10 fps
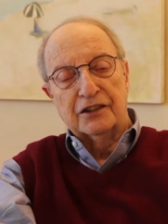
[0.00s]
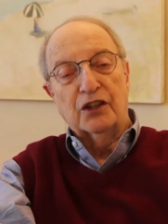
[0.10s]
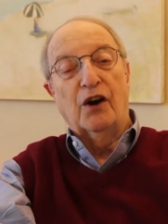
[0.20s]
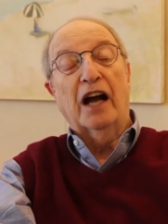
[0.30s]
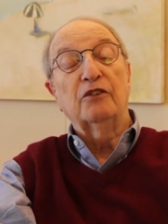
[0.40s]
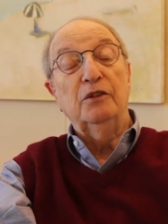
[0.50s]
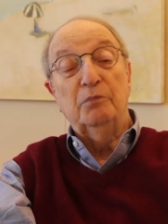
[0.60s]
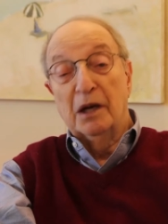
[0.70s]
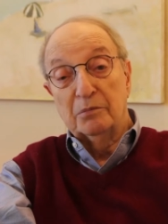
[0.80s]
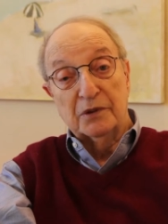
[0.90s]
So I
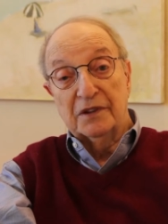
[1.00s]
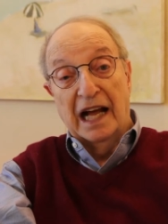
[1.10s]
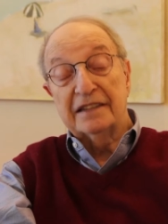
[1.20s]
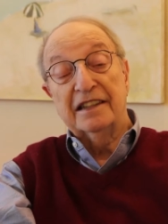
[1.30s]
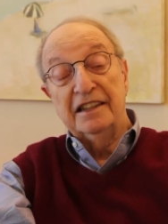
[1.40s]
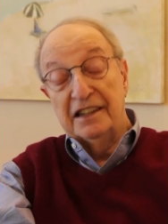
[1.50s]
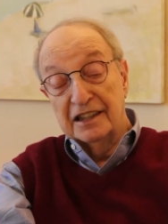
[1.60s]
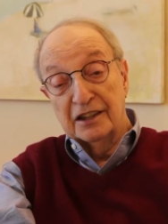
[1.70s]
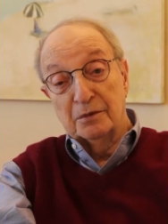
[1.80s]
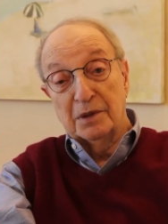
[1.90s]
remember not the
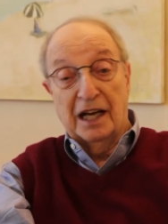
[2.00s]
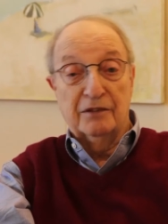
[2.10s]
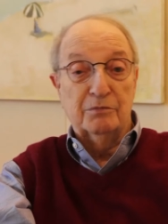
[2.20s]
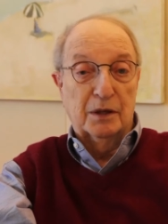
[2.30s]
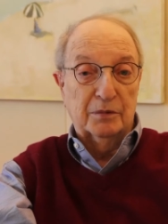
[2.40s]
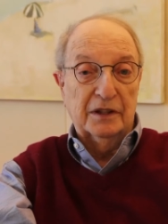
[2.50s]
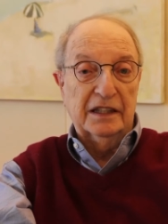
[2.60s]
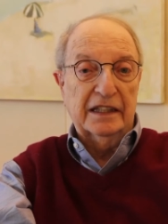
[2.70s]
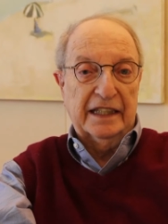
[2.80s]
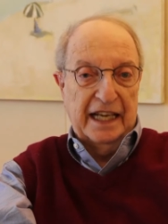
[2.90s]
year, but I remember
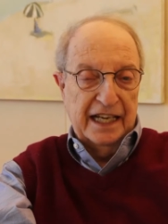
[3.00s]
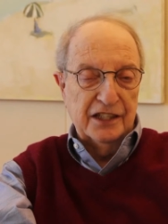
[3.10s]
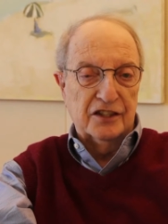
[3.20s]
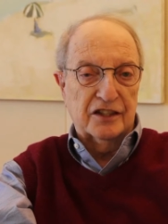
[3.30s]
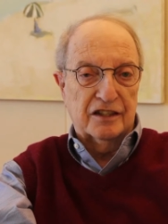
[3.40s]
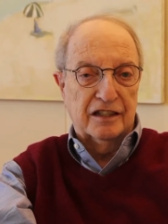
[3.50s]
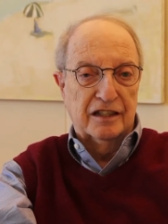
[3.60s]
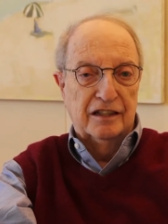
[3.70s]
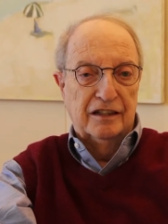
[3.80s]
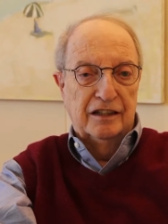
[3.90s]
the occasion
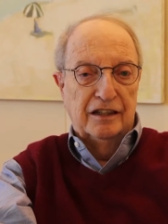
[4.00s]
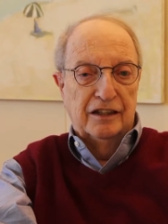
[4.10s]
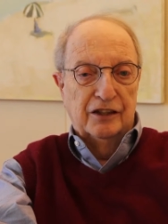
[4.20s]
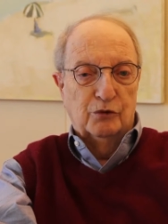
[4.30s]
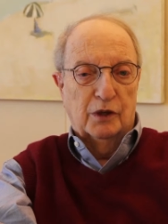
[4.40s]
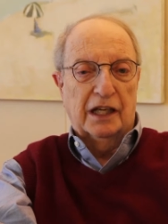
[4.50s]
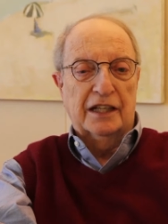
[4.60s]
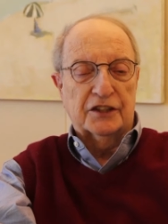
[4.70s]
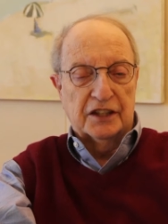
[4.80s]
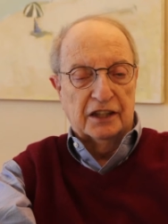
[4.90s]
when
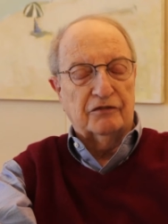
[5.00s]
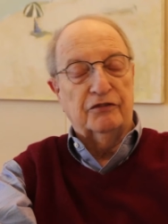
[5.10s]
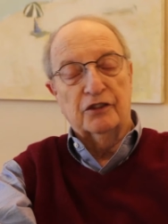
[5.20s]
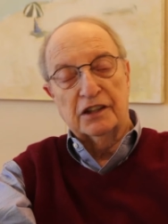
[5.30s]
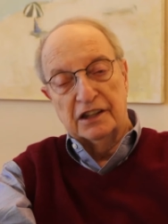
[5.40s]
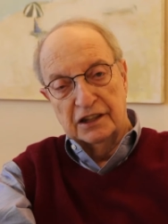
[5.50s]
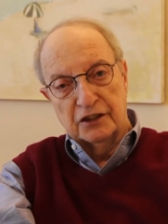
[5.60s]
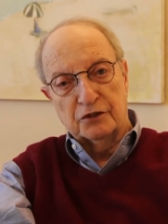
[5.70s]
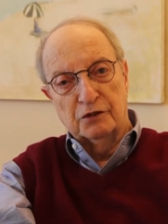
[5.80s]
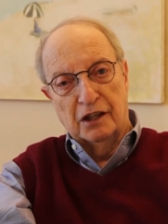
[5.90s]
I set foot in
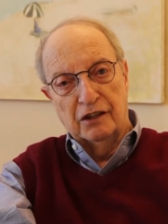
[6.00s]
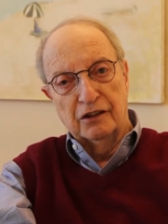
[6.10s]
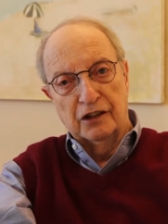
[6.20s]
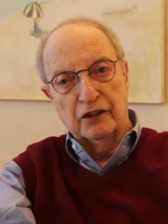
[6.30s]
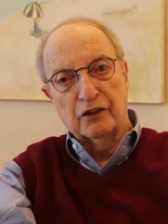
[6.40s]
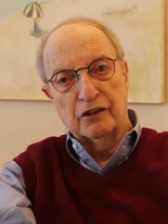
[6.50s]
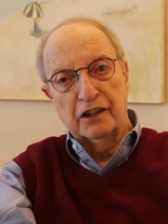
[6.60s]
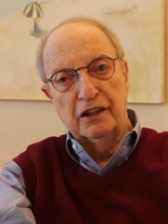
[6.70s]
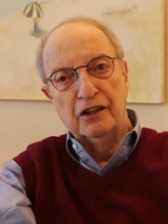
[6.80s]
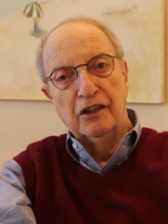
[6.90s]
Israel,
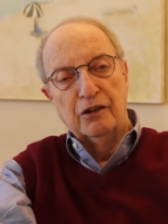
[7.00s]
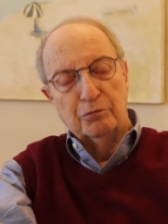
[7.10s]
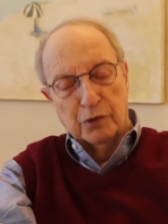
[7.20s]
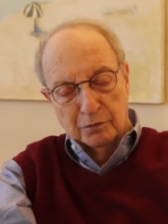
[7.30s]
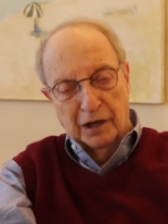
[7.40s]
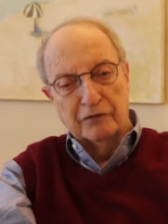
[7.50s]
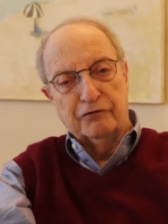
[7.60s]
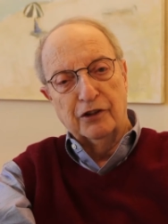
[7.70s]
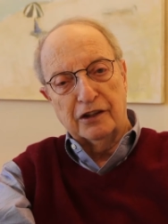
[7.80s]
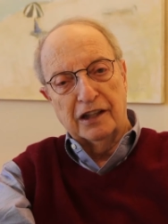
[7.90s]
literally put my
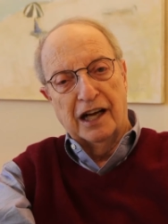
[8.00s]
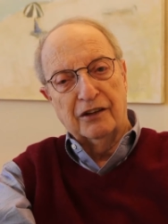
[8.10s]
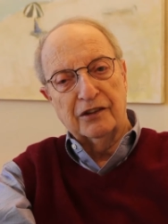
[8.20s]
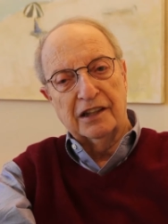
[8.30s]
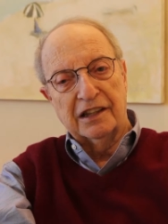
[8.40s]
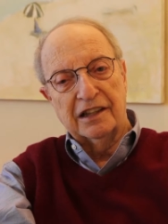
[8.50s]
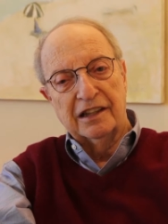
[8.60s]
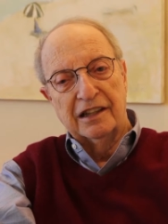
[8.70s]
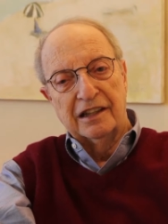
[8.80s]
foot down and